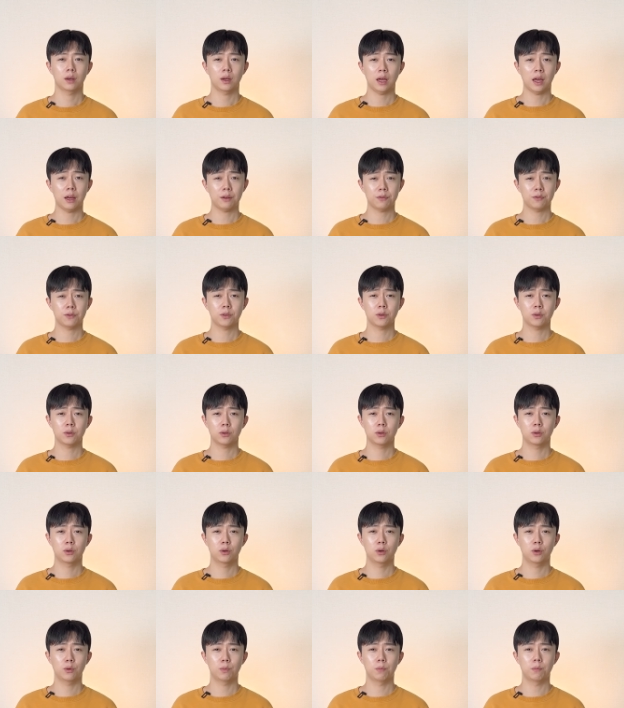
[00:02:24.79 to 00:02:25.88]
After the
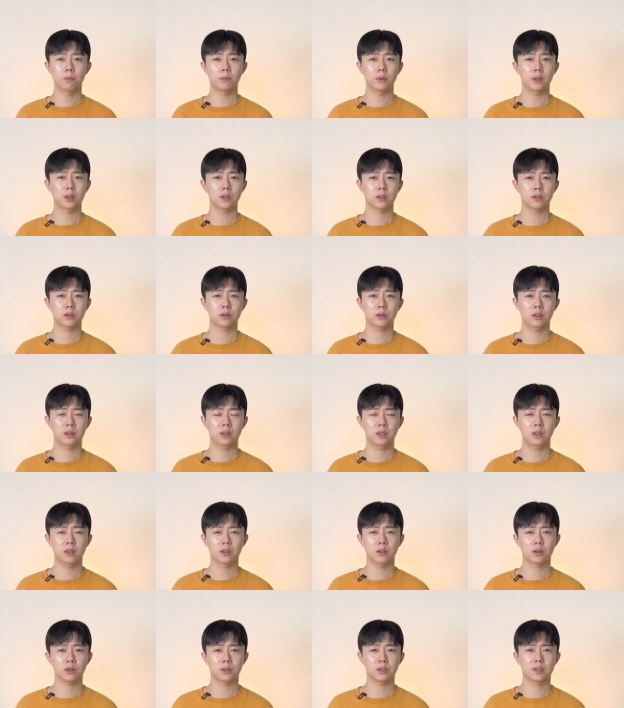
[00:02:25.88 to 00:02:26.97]
coup, military
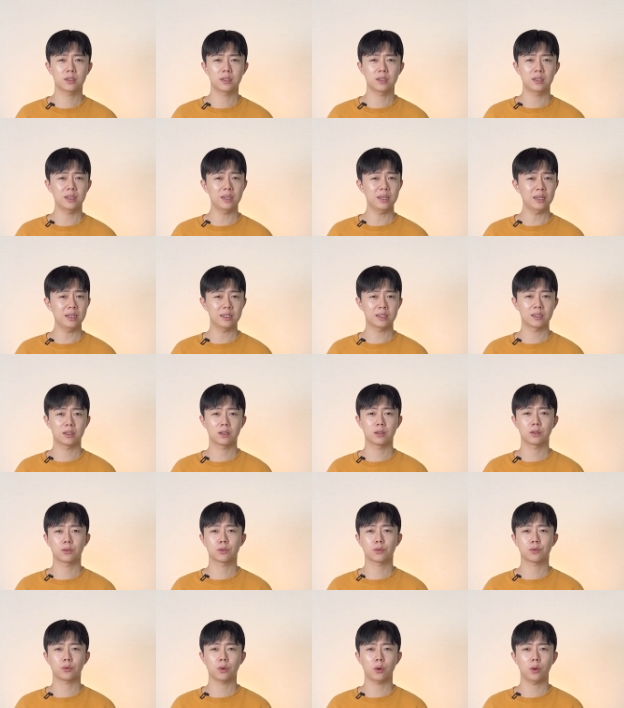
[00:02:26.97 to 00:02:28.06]
leaders seized
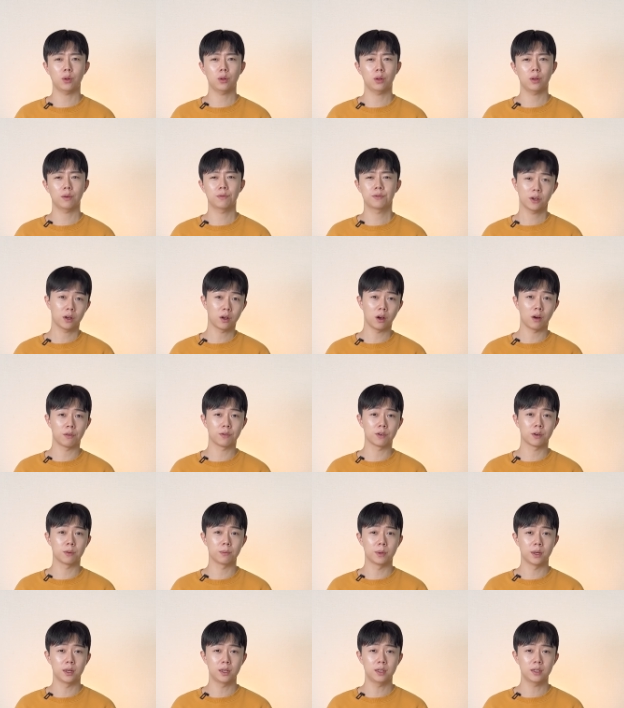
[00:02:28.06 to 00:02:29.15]
control of the
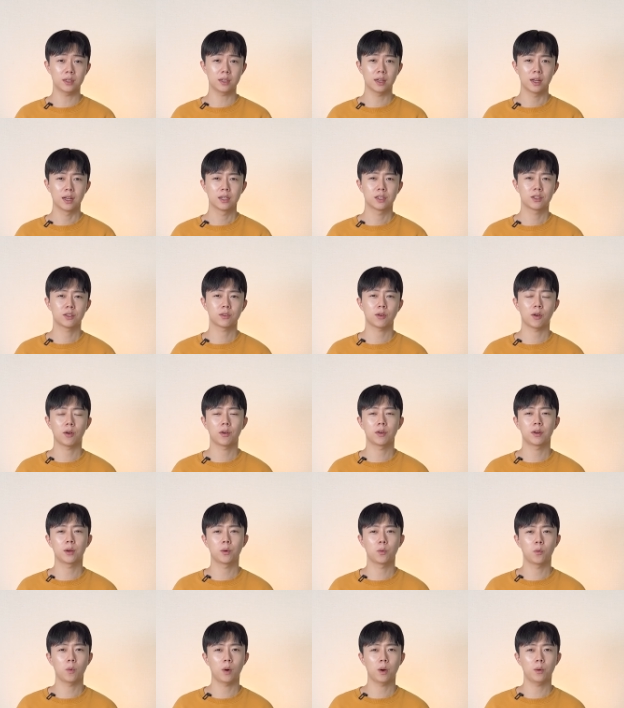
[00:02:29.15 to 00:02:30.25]
government,
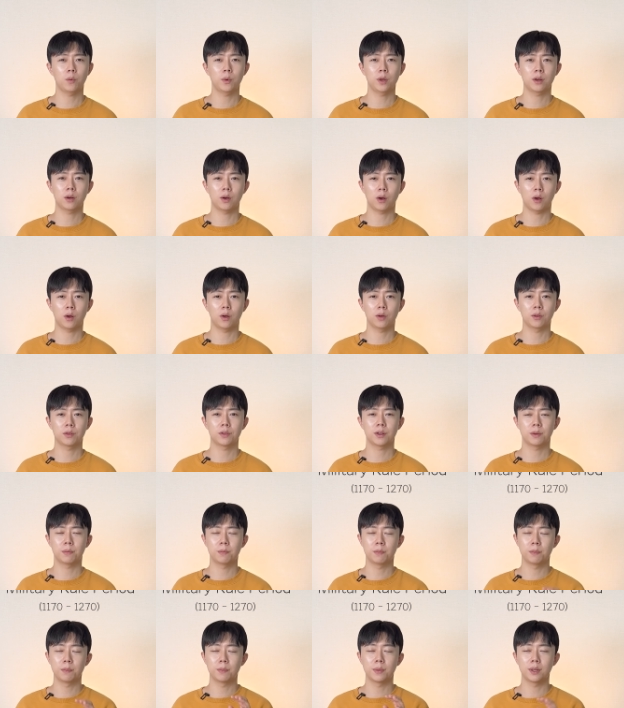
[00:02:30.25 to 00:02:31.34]
starting what we call the
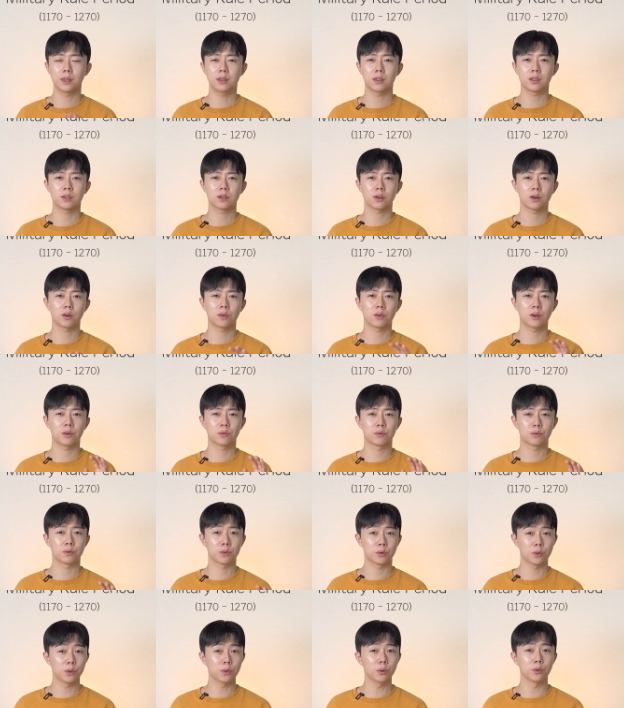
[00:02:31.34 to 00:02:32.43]
military
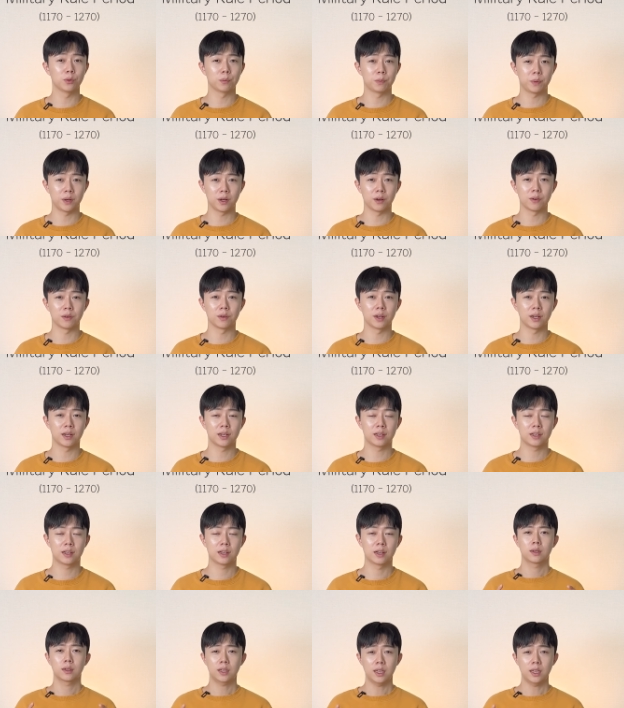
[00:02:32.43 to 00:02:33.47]
rule period.